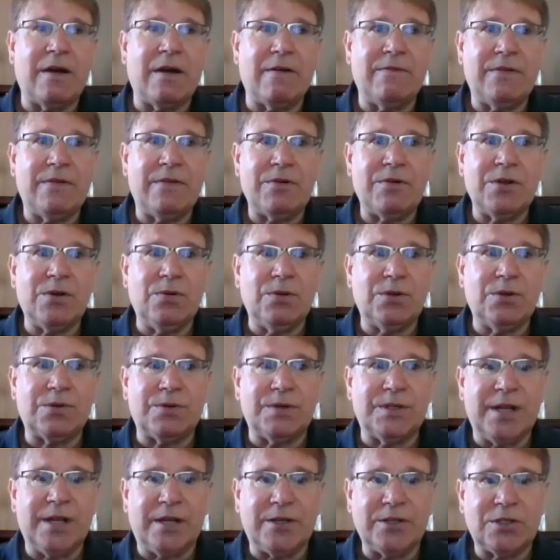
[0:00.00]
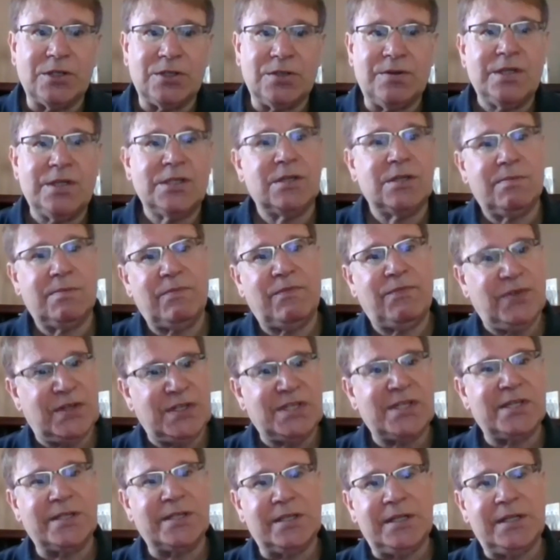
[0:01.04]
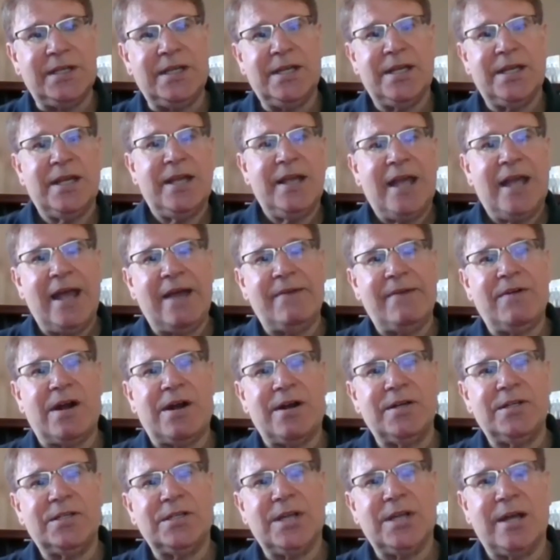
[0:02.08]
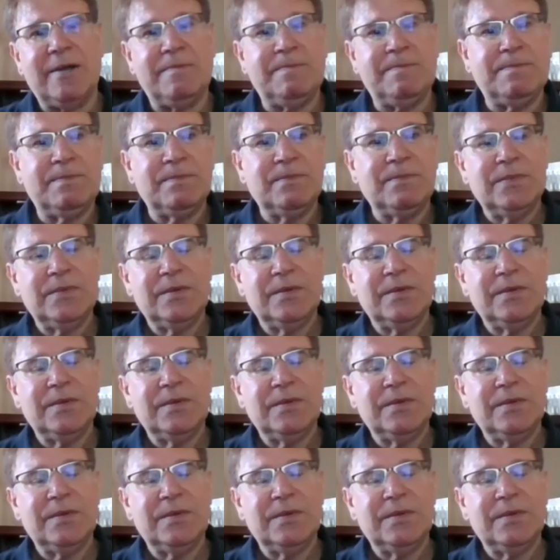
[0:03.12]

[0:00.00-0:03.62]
our very older adult students that physically have a hard time